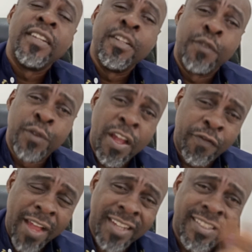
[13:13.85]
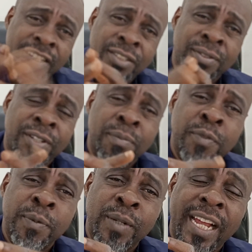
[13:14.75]
if you have access to some
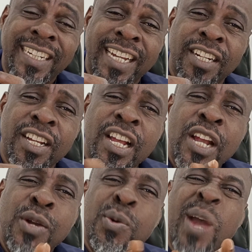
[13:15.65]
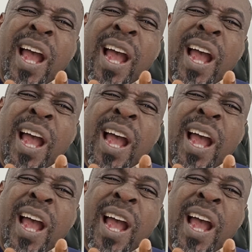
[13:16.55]
people like that, who